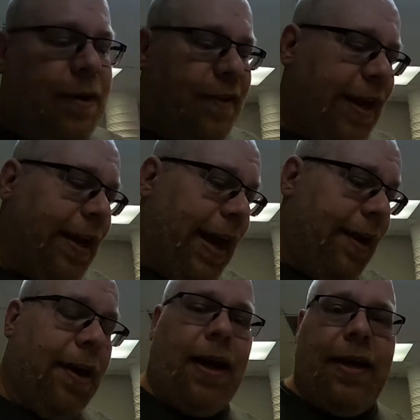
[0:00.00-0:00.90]
just taking
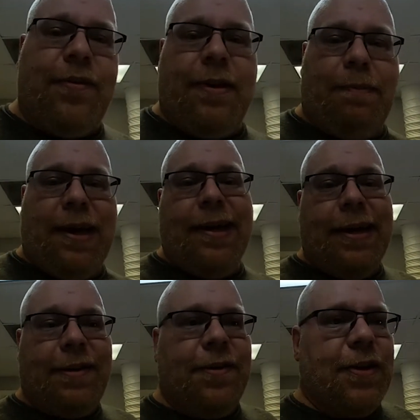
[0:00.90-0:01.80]
that knowledge and applying
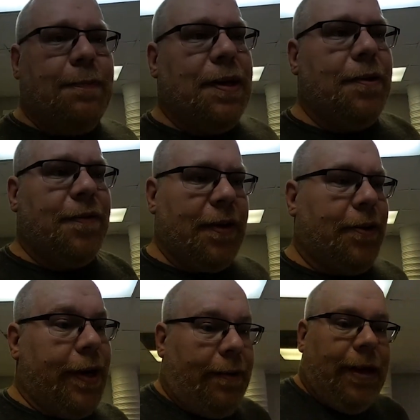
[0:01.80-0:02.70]
it to GPUs and
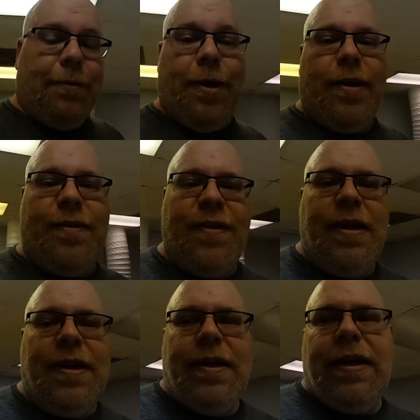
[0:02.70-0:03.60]
going, yeah, it works.
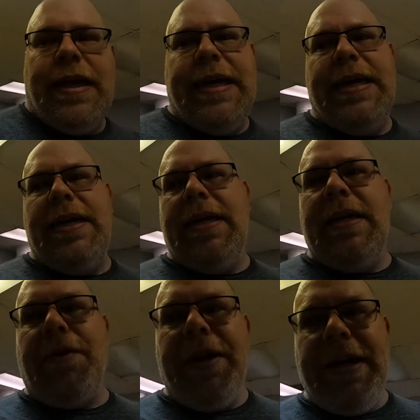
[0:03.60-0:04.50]
And
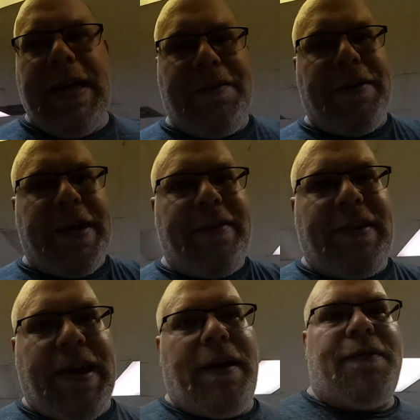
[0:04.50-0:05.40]
according to yesterday's
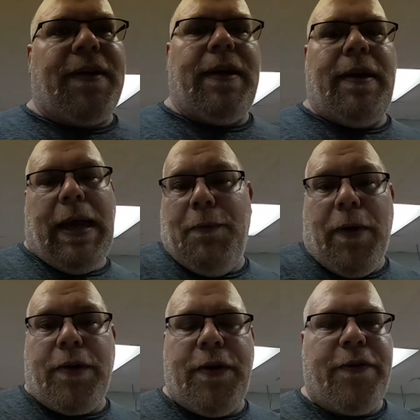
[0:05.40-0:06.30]
test, it
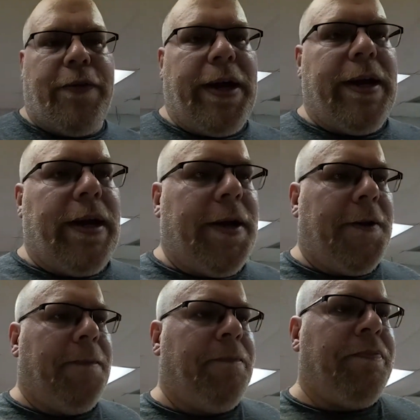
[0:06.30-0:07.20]
worked just great.
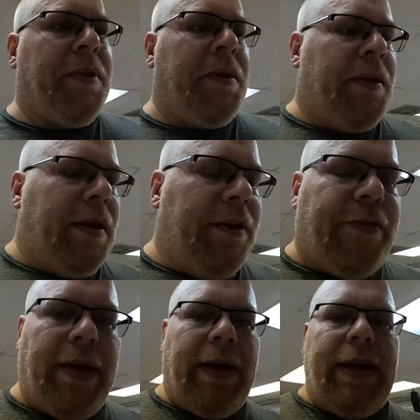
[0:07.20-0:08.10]

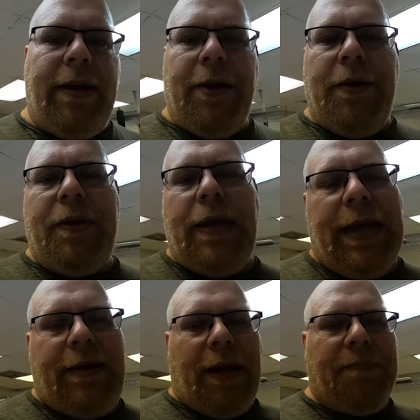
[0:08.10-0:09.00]
You know,
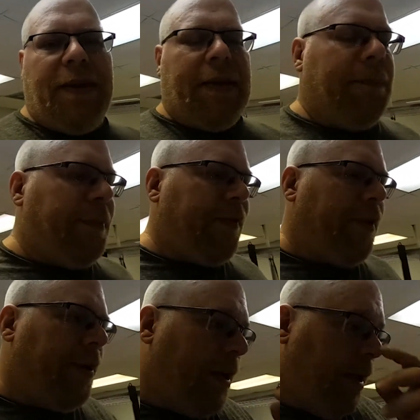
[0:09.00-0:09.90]
it dumped the temperature,